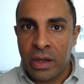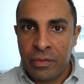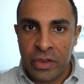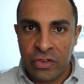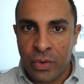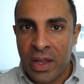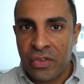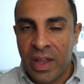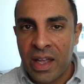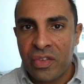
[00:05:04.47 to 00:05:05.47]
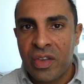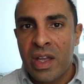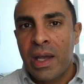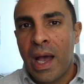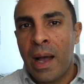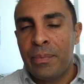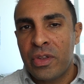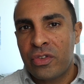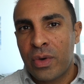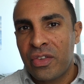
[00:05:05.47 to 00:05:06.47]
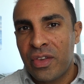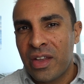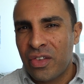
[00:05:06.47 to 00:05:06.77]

of the stress test. The stress test,